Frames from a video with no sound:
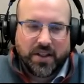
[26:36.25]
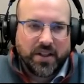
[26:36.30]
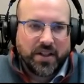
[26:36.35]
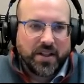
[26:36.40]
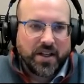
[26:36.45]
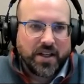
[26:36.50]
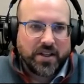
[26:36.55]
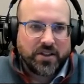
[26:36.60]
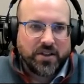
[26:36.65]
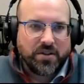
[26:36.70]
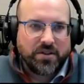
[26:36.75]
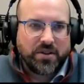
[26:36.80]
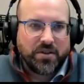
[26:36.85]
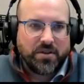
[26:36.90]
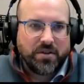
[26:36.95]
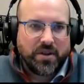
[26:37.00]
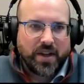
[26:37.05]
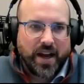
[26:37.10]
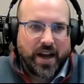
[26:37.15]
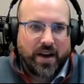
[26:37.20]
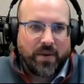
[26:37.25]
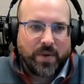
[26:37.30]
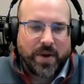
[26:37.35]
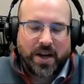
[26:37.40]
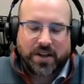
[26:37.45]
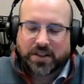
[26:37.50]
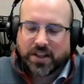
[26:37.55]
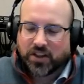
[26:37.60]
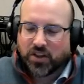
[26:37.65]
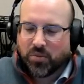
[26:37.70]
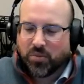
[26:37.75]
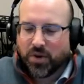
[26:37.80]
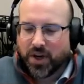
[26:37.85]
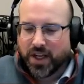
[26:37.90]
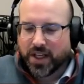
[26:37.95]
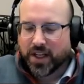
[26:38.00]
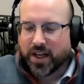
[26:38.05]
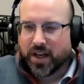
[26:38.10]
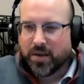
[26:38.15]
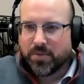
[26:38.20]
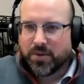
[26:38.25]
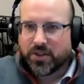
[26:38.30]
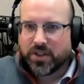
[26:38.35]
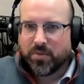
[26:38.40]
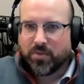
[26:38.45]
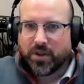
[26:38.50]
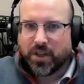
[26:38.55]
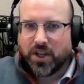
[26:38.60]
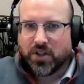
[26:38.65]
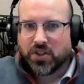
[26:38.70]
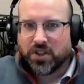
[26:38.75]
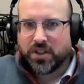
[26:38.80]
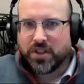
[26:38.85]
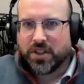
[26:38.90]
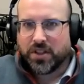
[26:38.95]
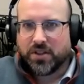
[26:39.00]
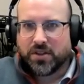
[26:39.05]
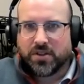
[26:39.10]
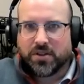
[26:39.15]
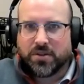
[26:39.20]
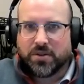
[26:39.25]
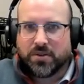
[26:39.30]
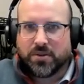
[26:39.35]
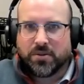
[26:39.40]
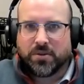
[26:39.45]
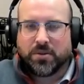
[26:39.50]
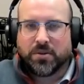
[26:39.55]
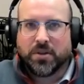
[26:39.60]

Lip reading: And so to do that, we actually have to break up the simulation into